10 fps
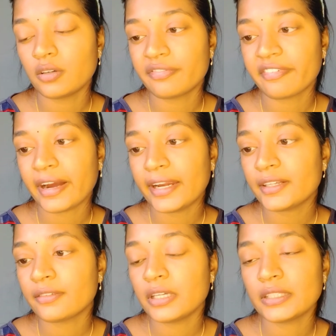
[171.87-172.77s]
fight
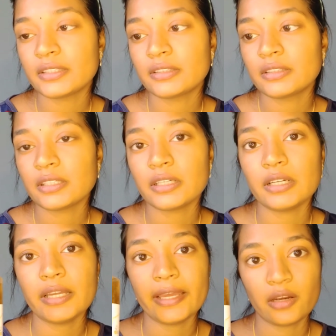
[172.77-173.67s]
with
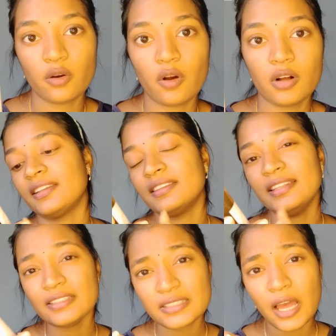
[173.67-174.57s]
hair loss.
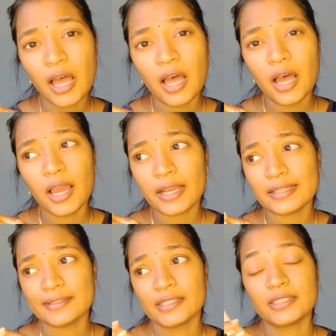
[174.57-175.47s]
This
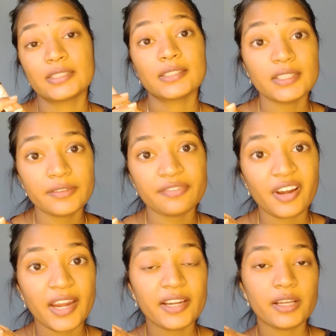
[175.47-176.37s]
is a
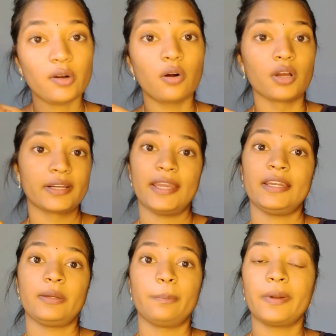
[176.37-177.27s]
certified
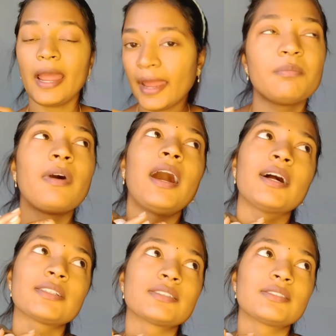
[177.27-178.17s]
organic brand
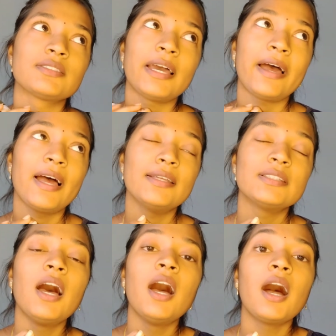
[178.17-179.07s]
marked
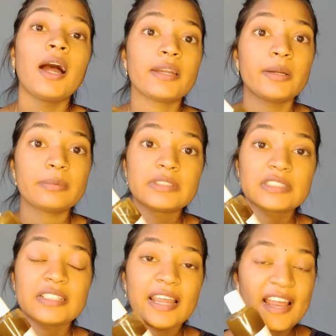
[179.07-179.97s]
as
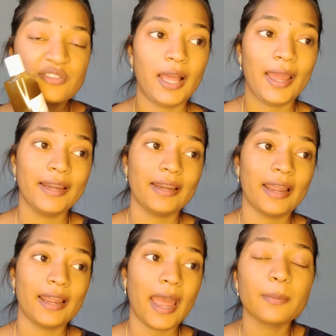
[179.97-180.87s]
100% natural and hand